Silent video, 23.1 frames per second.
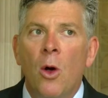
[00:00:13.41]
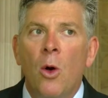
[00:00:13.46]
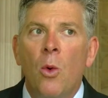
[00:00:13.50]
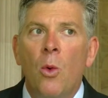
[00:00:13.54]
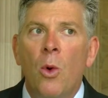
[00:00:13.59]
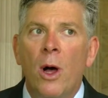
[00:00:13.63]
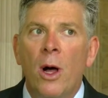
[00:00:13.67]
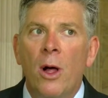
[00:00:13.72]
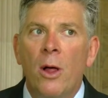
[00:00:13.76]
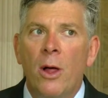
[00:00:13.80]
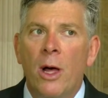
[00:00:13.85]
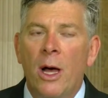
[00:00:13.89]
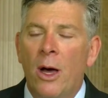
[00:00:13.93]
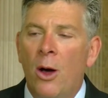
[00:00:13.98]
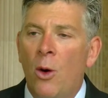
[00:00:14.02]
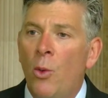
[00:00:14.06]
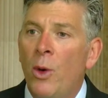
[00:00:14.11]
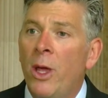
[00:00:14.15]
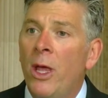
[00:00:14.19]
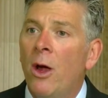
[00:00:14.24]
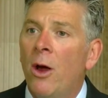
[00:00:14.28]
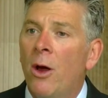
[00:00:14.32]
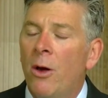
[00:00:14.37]
Well, uh,
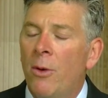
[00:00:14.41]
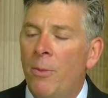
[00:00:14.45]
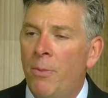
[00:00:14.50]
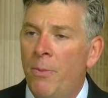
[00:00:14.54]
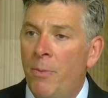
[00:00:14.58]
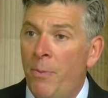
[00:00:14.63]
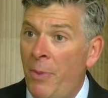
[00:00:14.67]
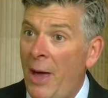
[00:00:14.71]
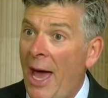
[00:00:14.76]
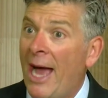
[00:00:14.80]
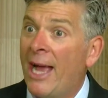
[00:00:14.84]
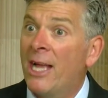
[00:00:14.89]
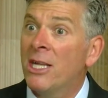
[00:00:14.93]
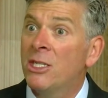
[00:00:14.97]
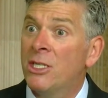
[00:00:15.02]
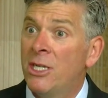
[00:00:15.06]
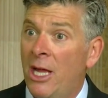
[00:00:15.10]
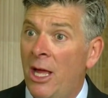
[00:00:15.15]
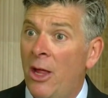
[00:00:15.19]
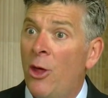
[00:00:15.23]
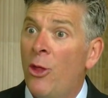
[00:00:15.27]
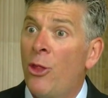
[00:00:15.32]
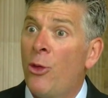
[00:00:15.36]
we are packaged
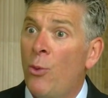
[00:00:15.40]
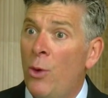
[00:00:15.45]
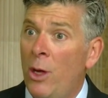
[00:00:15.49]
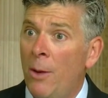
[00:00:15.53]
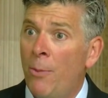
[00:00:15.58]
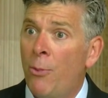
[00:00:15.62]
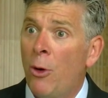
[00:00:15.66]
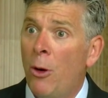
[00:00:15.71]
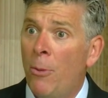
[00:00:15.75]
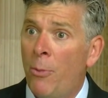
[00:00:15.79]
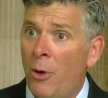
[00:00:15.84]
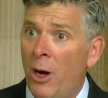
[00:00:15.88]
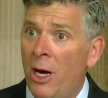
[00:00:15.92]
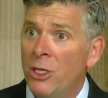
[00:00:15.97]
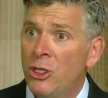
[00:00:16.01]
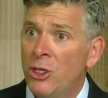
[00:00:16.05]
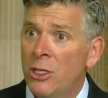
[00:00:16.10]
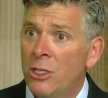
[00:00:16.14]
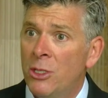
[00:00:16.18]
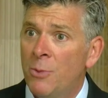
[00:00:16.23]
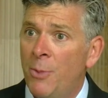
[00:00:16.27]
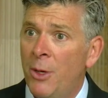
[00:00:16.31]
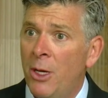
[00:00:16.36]
together three
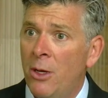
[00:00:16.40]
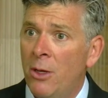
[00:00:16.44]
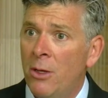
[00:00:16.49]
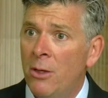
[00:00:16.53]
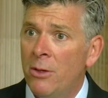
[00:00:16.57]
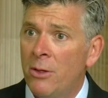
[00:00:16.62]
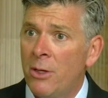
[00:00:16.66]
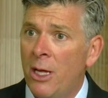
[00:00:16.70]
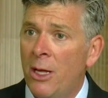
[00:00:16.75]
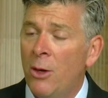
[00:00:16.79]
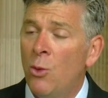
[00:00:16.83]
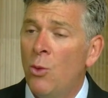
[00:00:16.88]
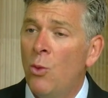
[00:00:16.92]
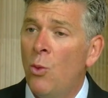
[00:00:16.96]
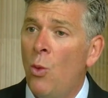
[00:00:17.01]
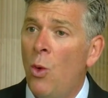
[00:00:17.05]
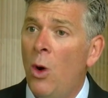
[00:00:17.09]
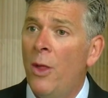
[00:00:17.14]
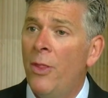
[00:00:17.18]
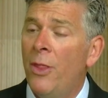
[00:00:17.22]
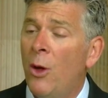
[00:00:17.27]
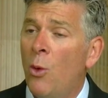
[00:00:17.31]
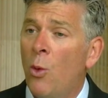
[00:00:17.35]
appropriations bills, and
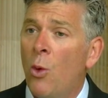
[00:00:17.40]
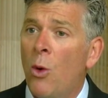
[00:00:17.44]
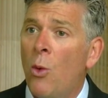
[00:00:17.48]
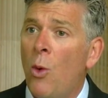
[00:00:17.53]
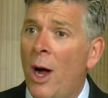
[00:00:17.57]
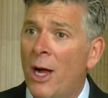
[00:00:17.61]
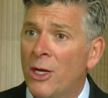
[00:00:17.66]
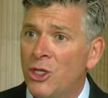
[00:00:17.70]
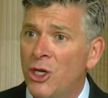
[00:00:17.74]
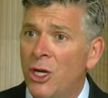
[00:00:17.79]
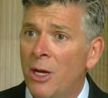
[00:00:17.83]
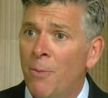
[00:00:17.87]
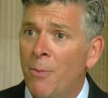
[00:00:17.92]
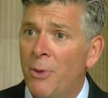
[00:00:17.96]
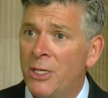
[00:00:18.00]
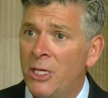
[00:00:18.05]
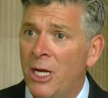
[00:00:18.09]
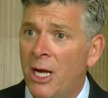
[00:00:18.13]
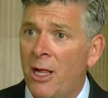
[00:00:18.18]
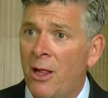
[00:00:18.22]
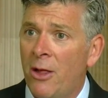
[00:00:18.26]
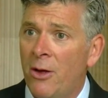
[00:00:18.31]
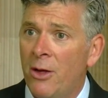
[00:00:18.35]
one that we're watching in
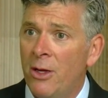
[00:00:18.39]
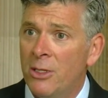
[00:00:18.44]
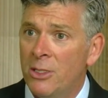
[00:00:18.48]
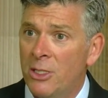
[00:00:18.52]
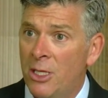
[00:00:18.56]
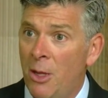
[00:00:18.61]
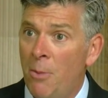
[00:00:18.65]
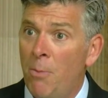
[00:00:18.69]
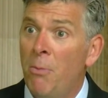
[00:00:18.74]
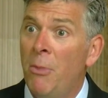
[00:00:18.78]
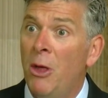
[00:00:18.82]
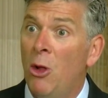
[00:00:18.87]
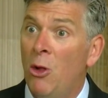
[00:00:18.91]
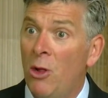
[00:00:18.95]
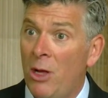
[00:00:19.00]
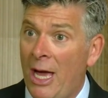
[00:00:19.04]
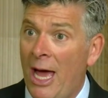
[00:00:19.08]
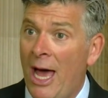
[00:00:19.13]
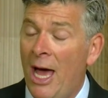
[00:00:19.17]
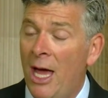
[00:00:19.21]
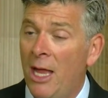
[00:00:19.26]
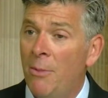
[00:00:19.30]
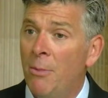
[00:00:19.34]
particular is the
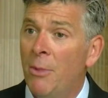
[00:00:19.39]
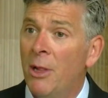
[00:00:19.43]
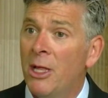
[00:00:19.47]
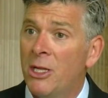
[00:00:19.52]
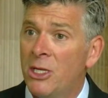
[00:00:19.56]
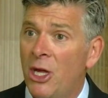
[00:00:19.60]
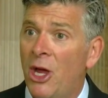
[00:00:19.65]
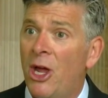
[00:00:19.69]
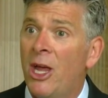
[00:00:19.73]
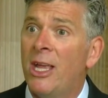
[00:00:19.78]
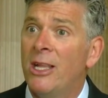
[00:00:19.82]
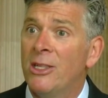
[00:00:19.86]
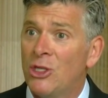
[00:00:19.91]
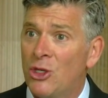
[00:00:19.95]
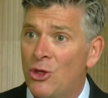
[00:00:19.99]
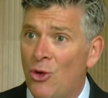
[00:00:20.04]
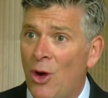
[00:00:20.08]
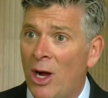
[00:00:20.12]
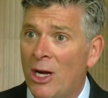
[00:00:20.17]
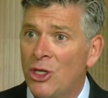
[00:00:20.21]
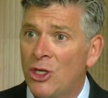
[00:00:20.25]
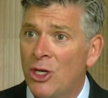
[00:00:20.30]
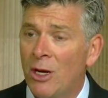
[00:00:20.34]
MILCON, Military
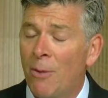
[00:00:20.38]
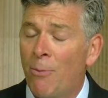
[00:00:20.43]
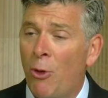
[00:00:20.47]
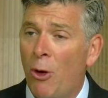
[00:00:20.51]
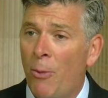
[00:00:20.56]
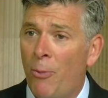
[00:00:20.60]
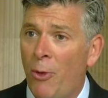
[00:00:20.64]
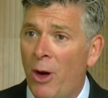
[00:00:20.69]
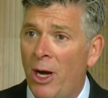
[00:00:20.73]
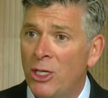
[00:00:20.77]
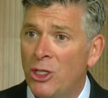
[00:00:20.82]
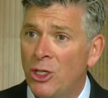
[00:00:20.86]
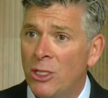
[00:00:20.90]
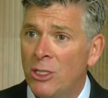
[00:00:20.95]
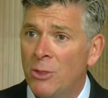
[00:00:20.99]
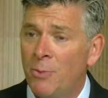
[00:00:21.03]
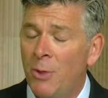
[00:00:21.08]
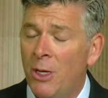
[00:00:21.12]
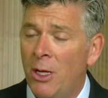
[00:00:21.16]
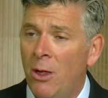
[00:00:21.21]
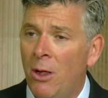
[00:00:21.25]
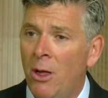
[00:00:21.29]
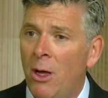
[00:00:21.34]
Construction Appropriations
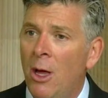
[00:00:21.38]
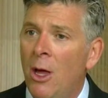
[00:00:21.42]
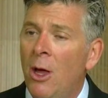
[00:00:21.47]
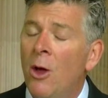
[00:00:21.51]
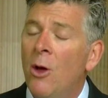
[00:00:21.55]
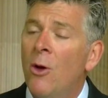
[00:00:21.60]
Bill,